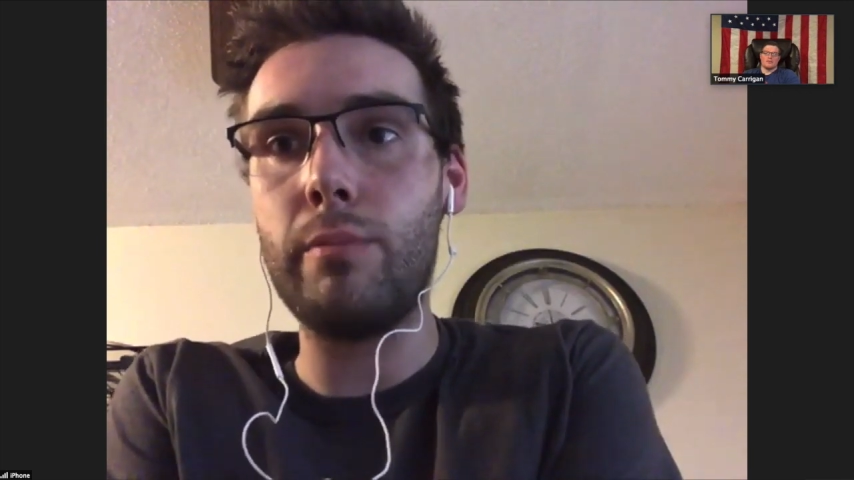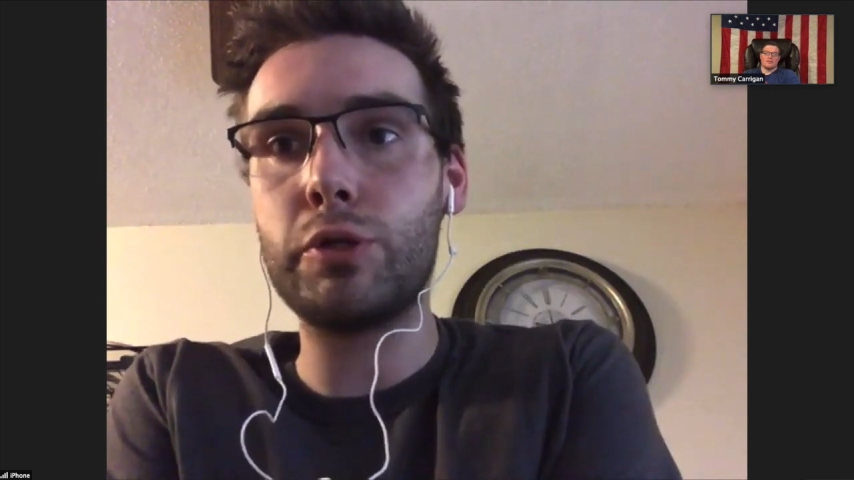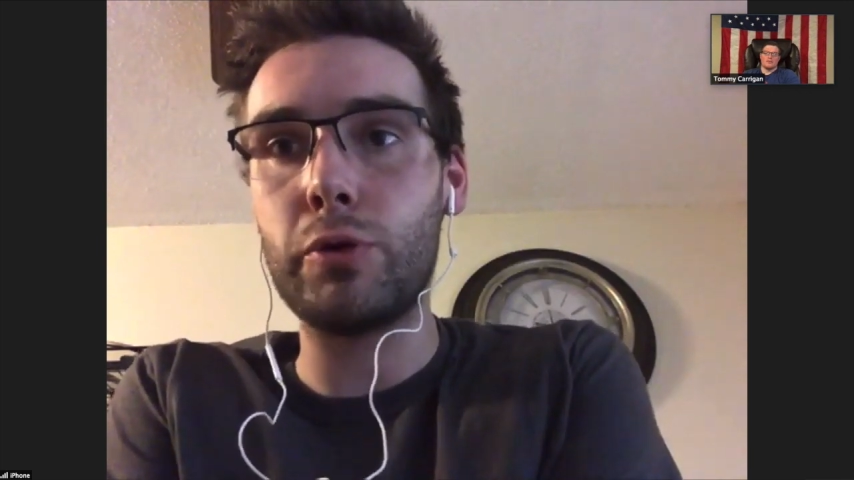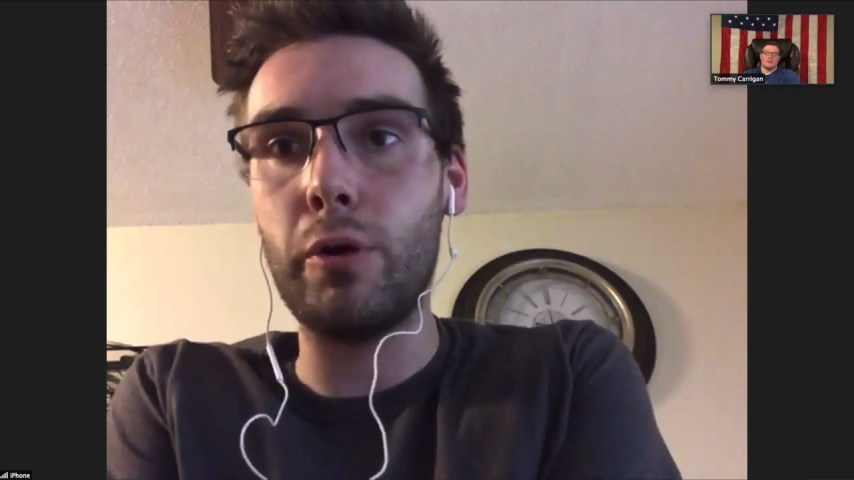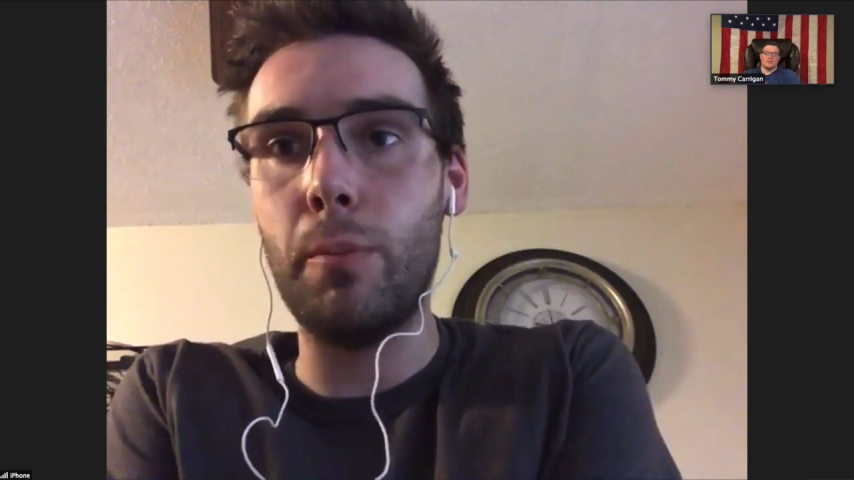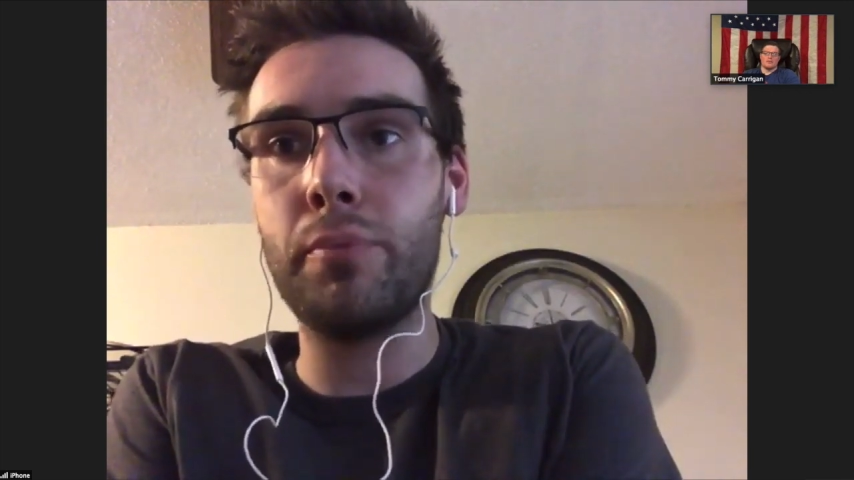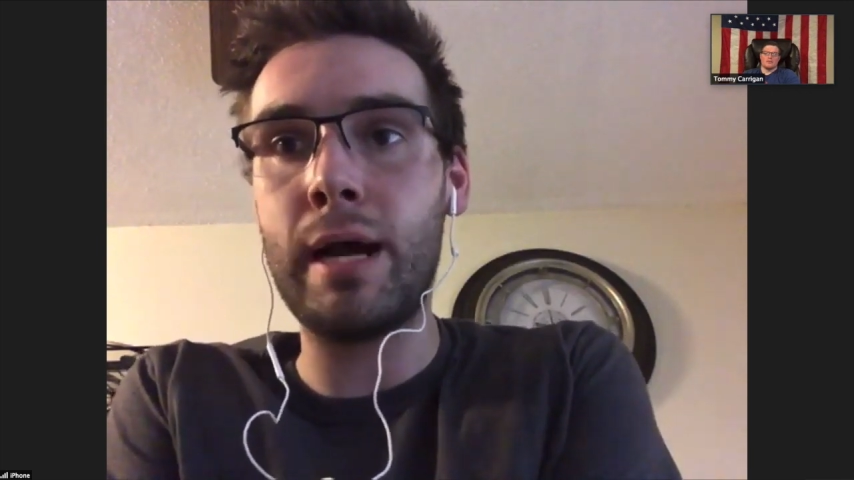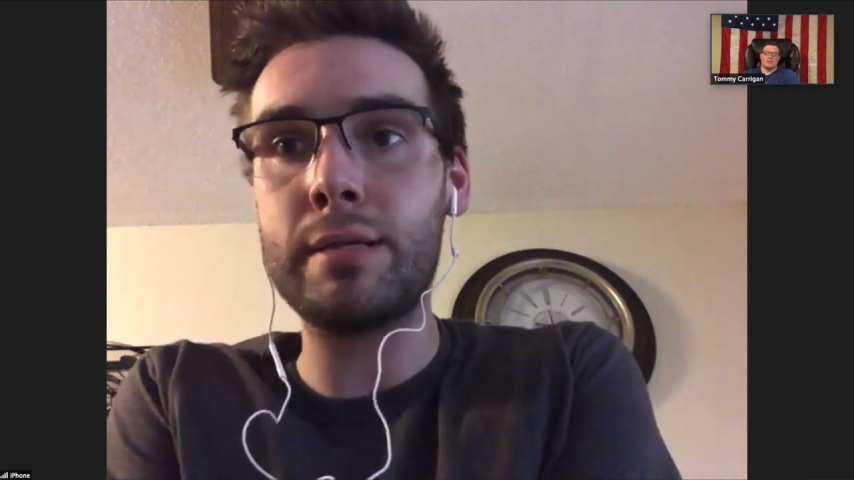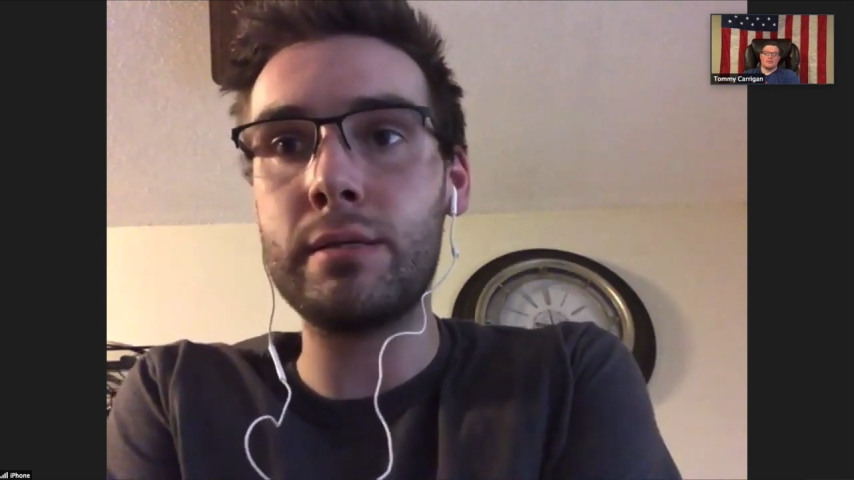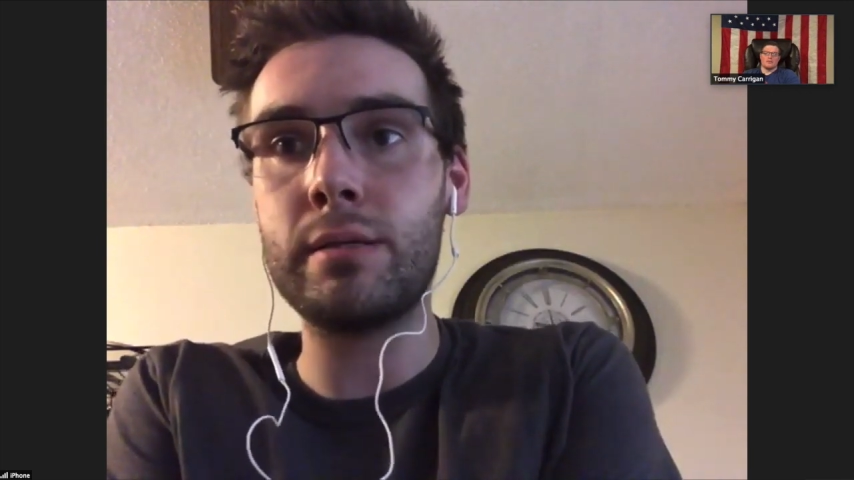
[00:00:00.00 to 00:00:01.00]
drill
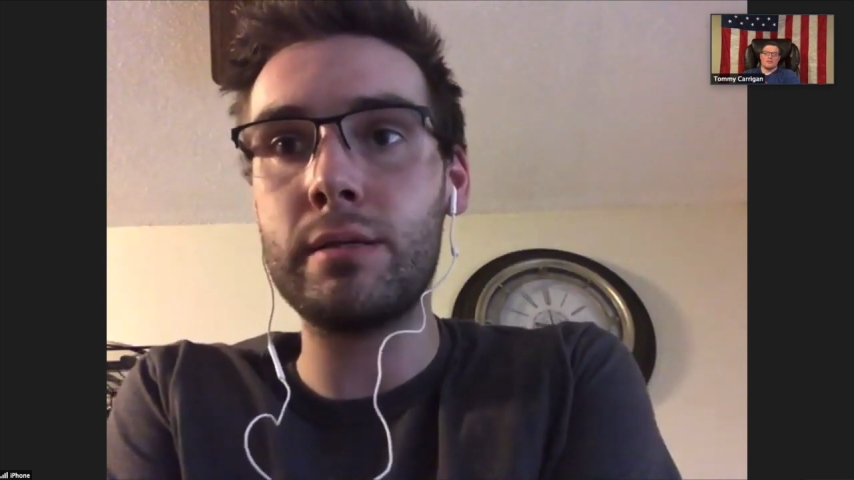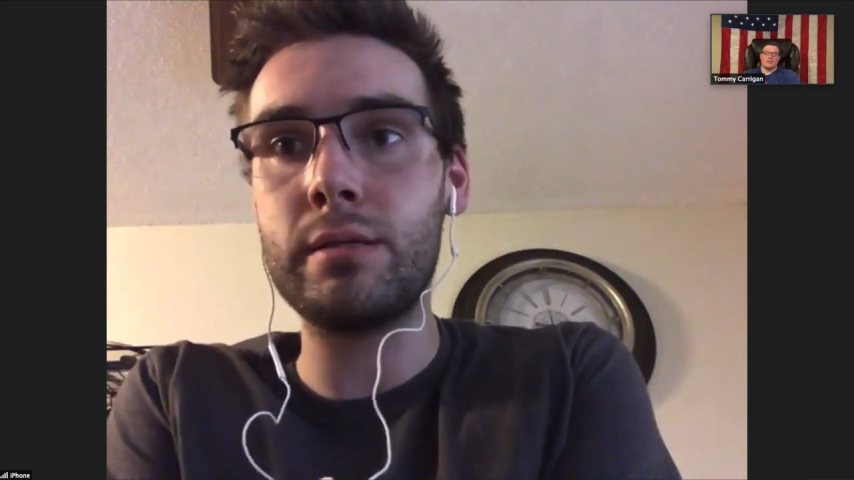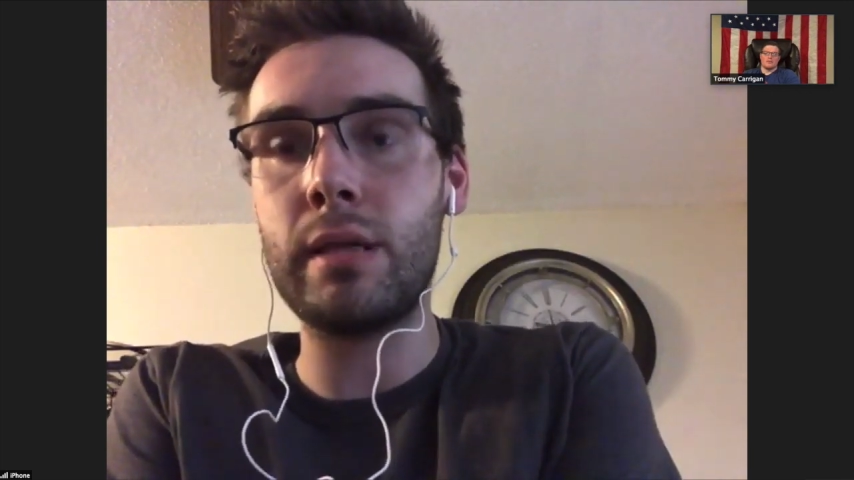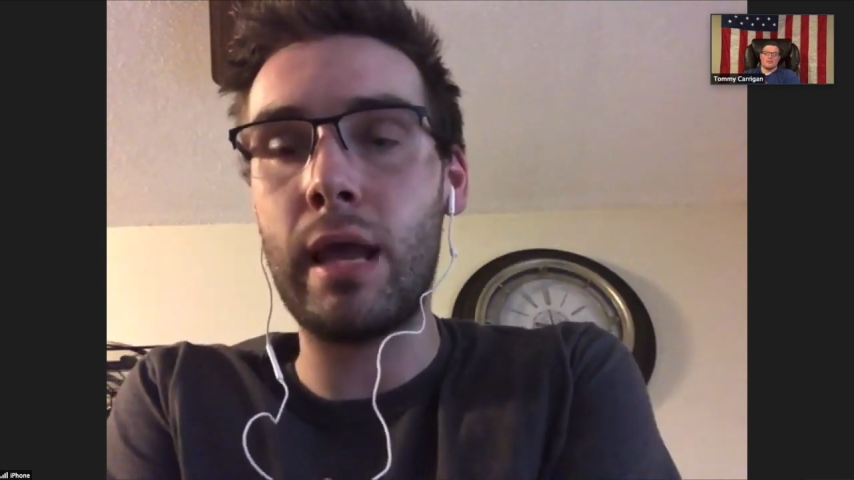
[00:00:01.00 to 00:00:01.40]
presses